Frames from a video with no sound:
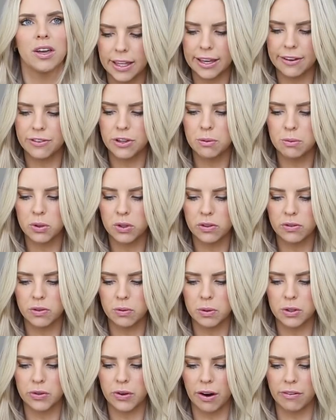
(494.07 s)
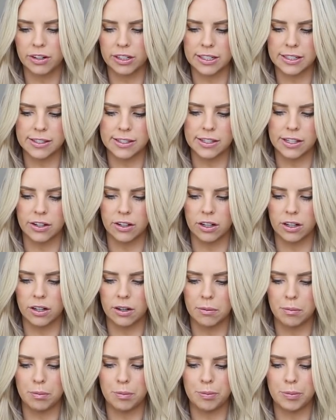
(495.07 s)
If you moved, would you ever
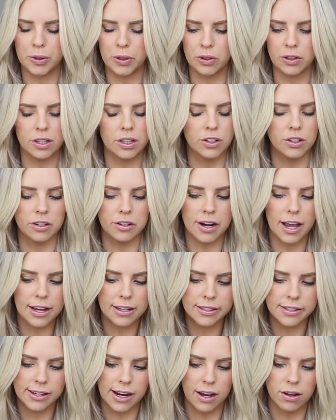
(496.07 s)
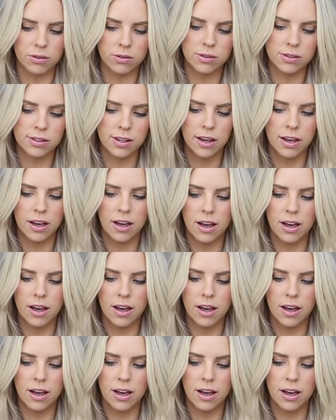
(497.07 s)
consider building your next house?